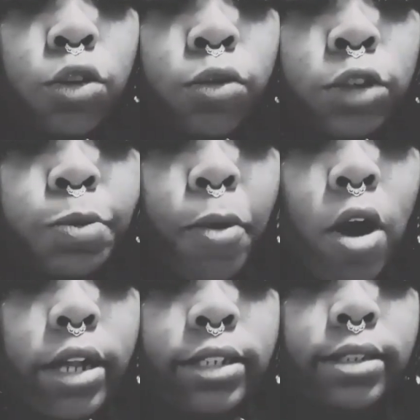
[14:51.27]

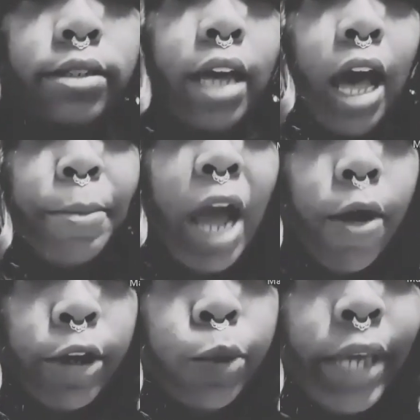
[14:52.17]
response? I mean, how
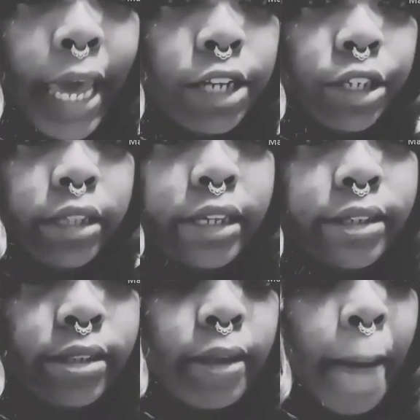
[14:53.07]
are you gauging
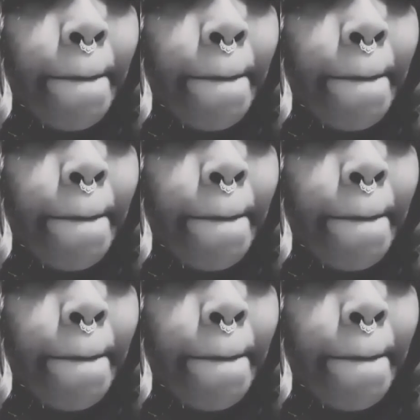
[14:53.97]
this?